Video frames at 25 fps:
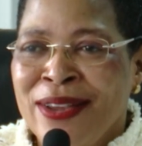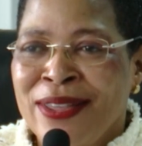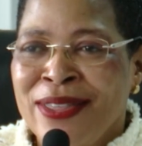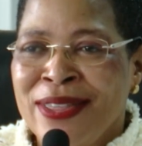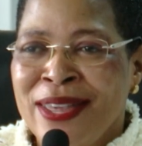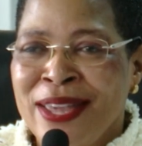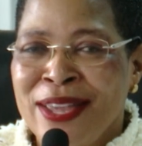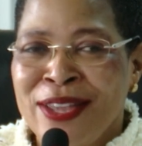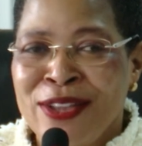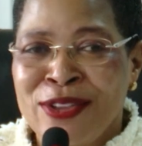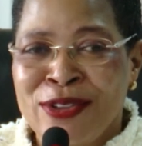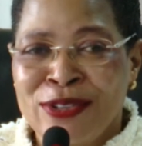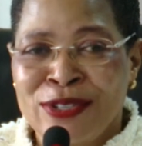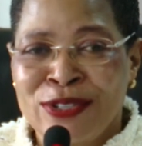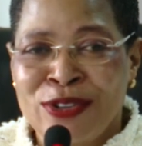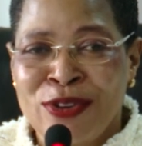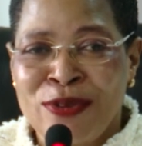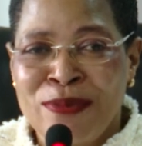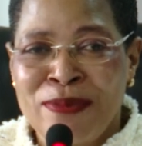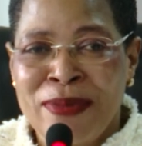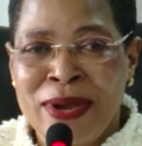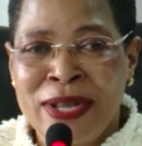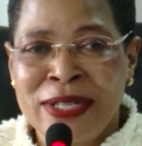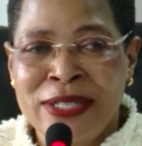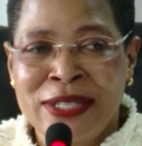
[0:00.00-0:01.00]
Thank you so
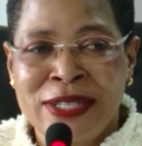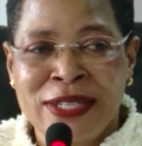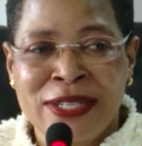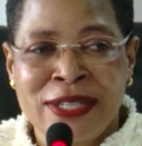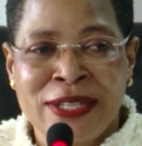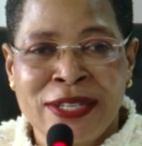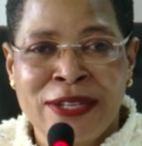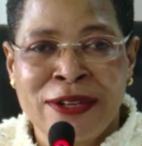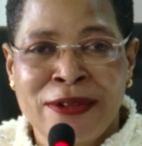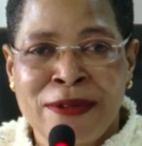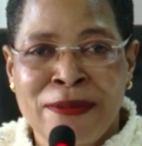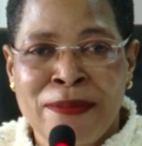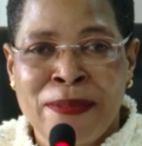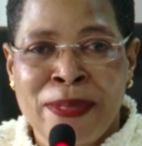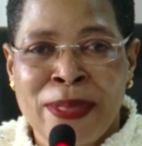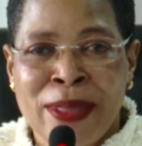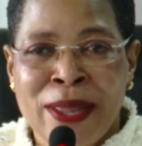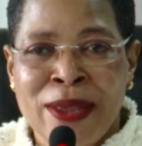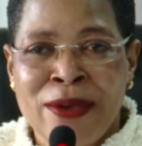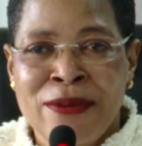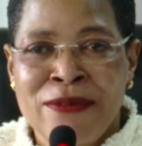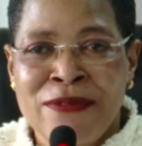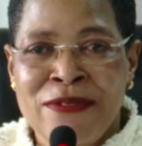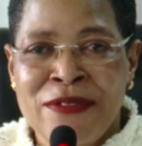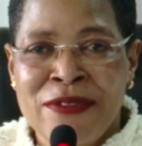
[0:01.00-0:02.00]
much.
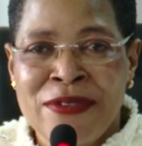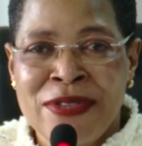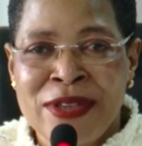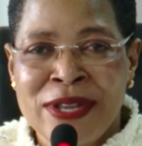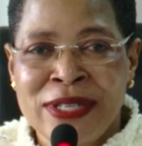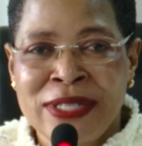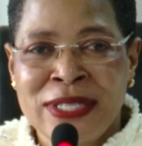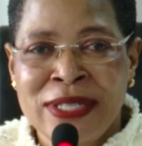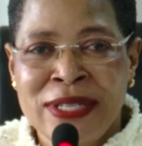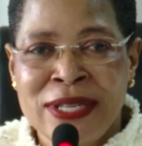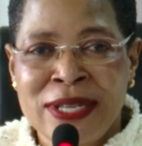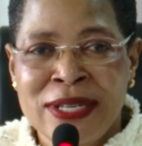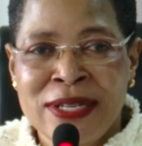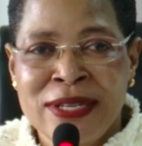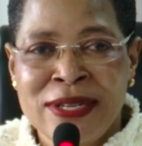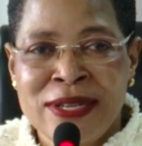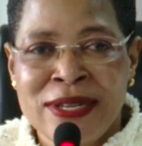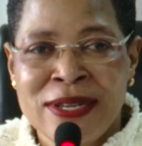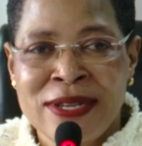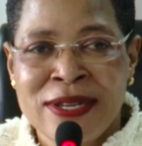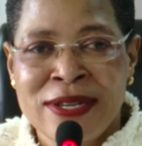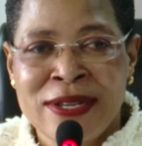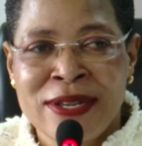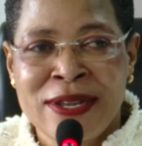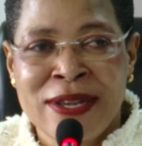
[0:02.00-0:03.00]
Fourth Estate,
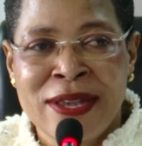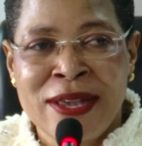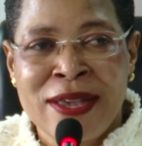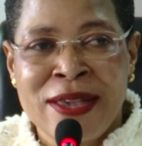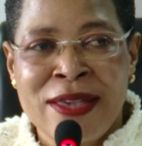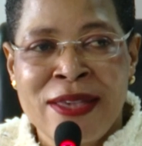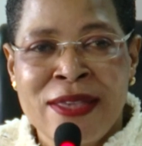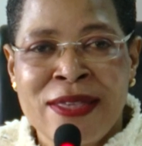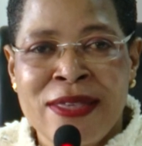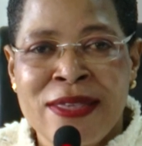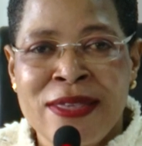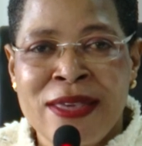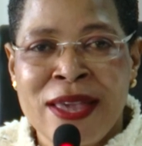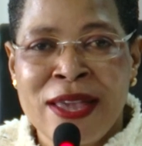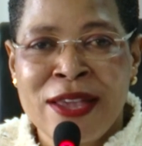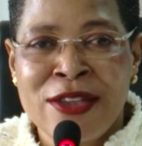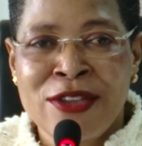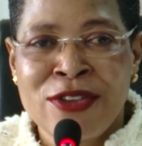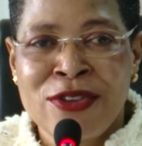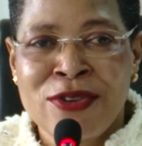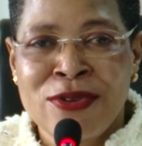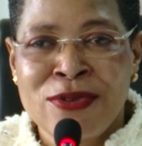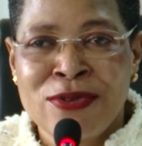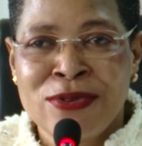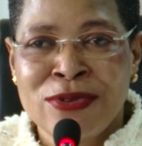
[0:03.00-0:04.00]

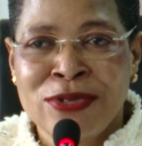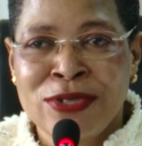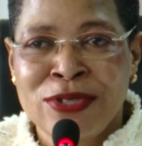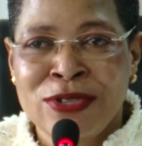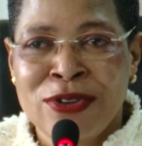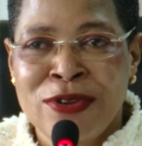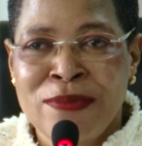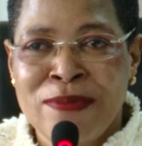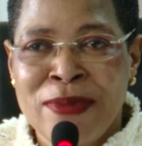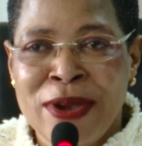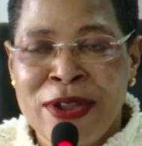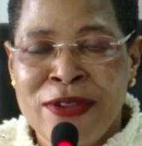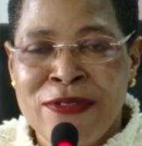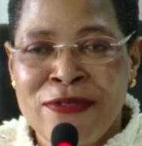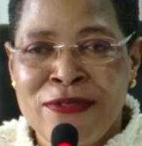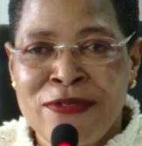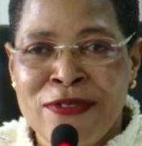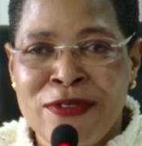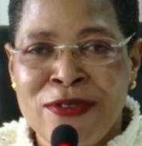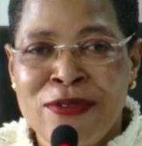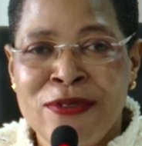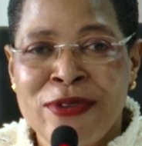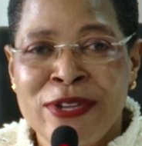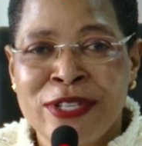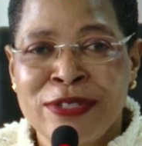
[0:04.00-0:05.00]
thank you so much
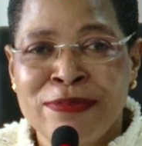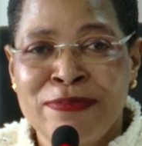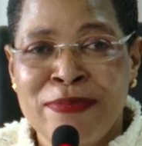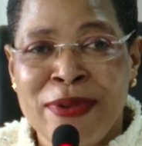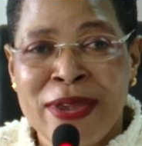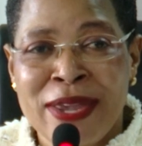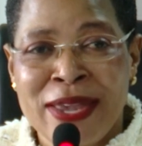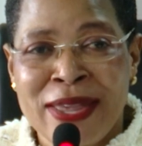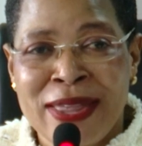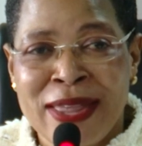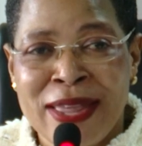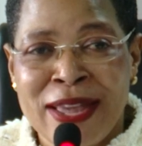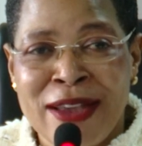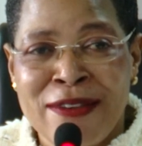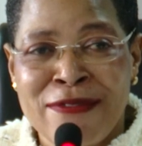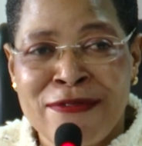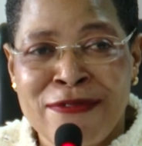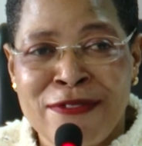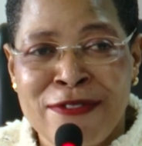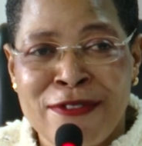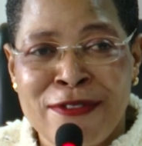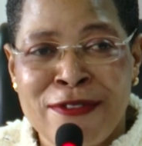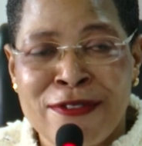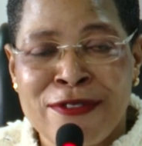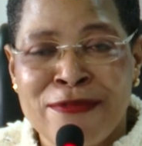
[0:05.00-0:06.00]
for always being there
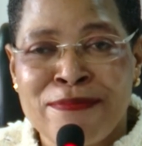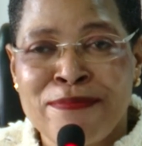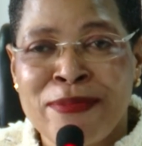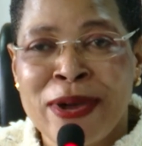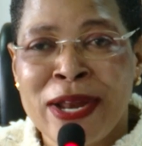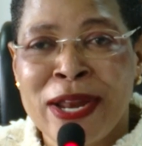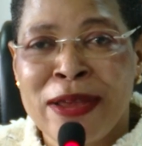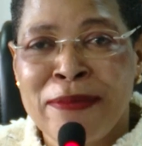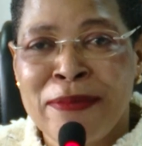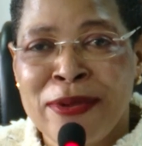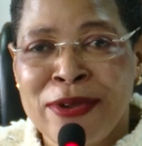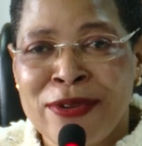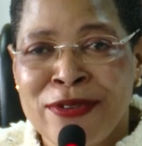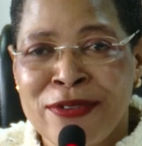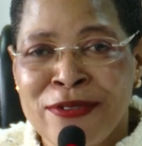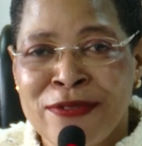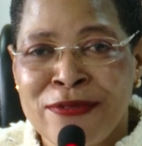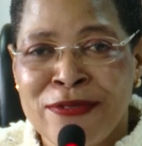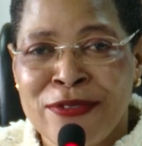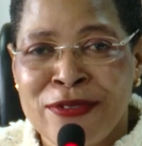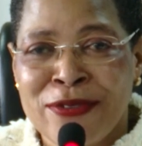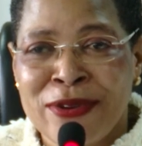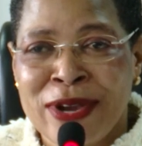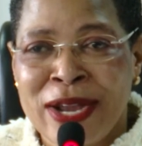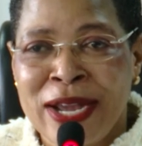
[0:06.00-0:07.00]
for Parliament of
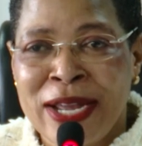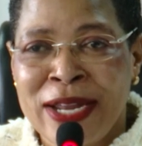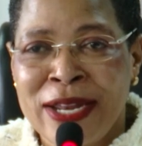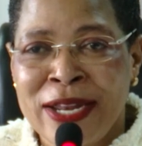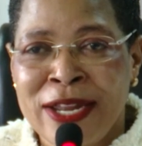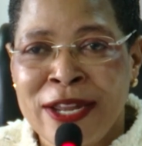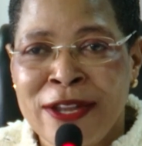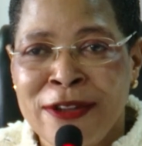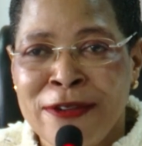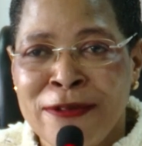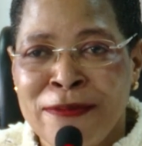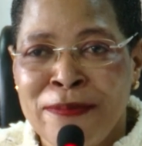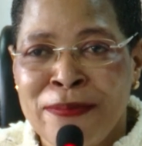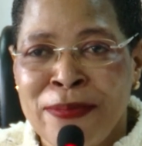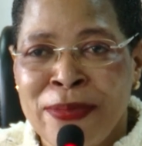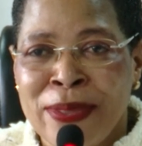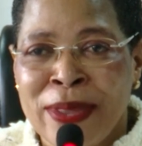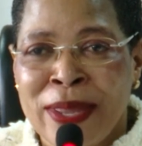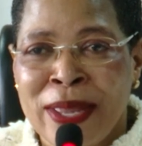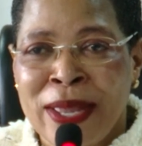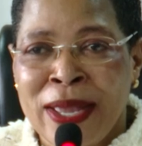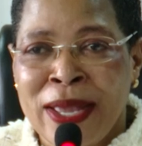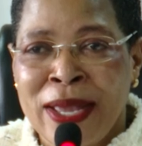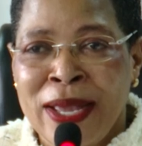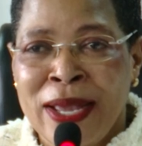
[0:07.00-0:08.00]
Uganda,
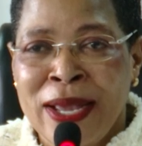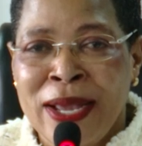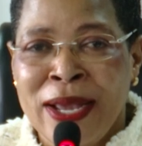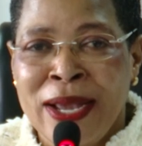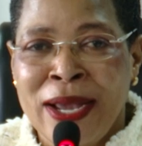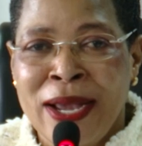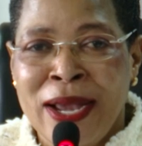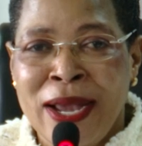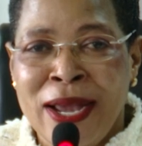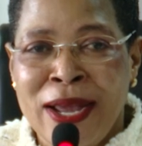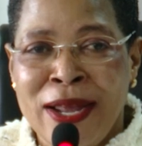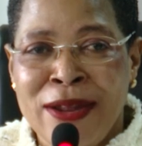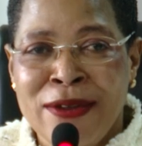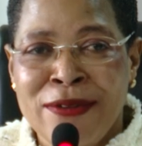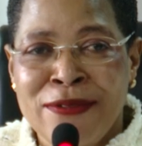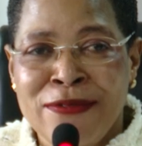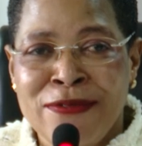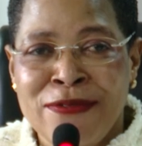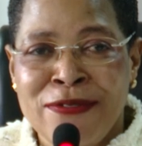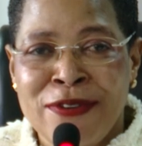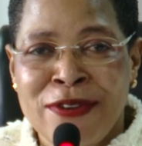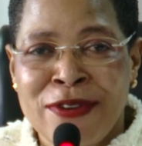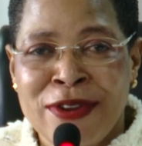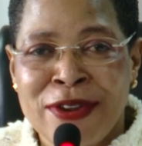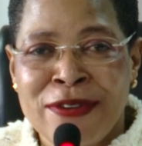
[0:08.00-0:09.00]
and
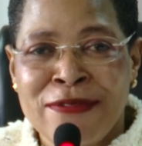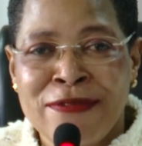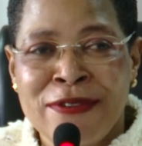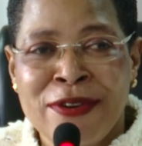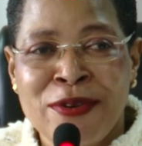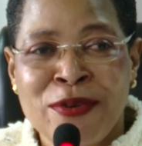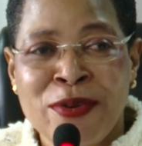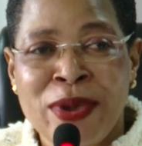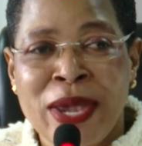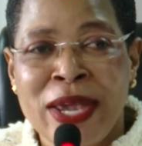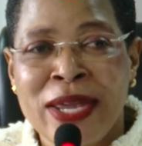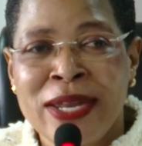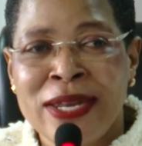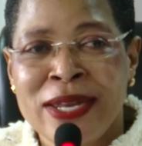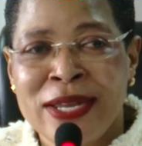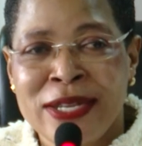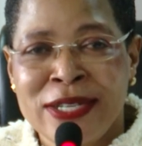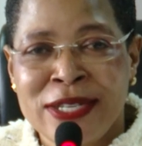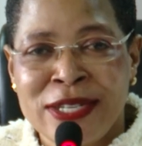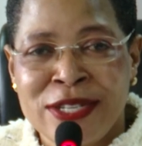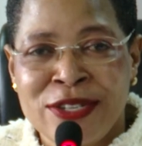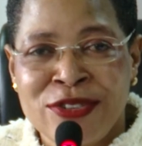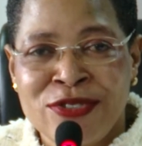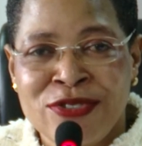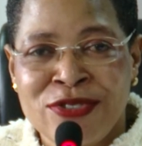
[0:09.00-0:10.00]
forever we are
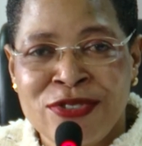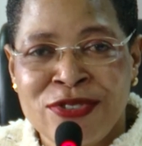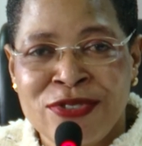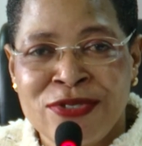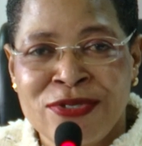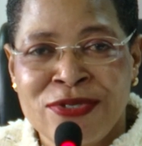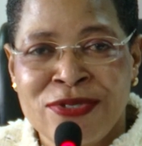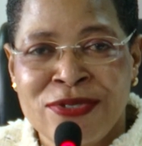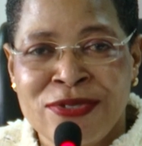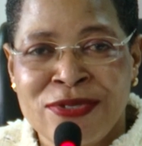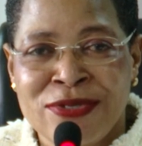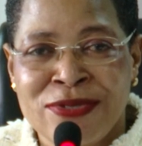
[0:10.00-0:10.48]
indebted to you.